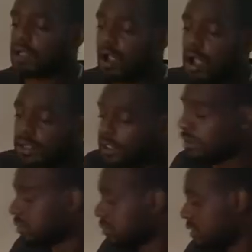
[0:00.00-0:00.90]
call
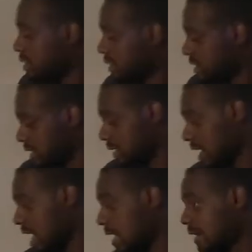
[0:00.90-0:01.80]
Edom,
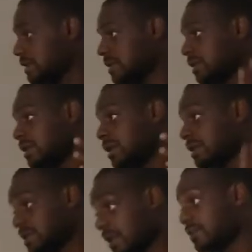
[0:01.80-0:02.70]
synagogue,
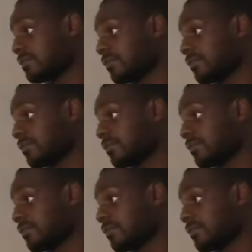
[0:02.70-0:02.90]
and Satan.